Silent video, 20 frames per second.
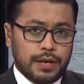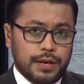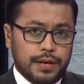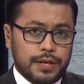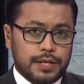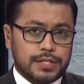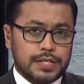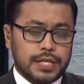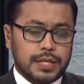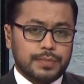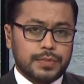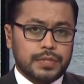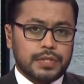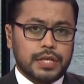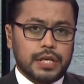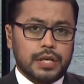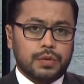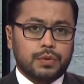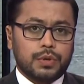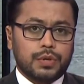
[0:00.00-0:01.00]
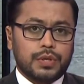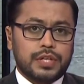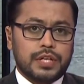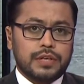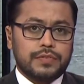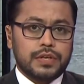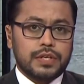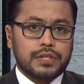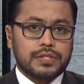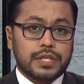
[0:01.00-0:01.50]
In a statement, the Royal
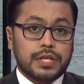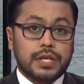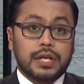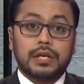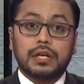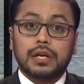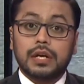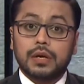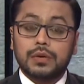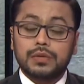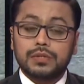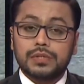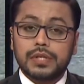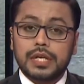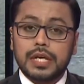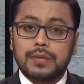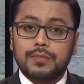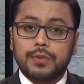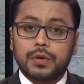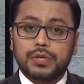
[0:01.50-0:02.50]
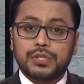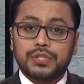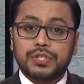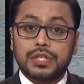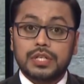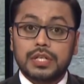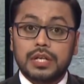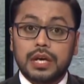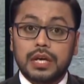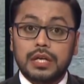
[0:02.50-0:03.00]
Navy said it closely
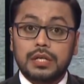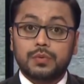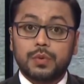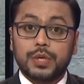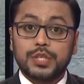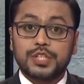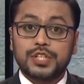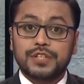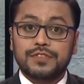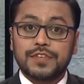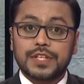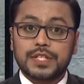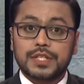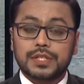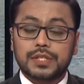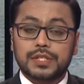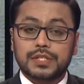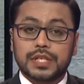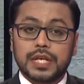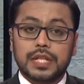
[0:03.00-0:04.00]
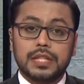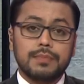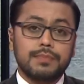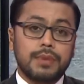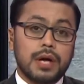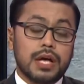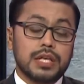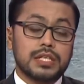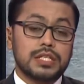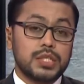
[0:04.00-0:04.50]
monitored 9 Russian vessels in the
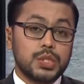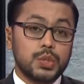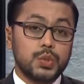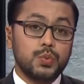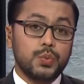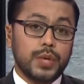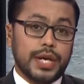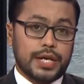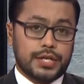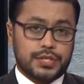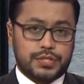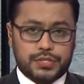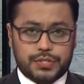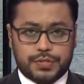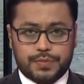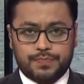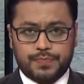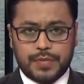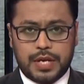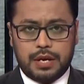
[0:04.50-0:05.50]
past 2 weeks.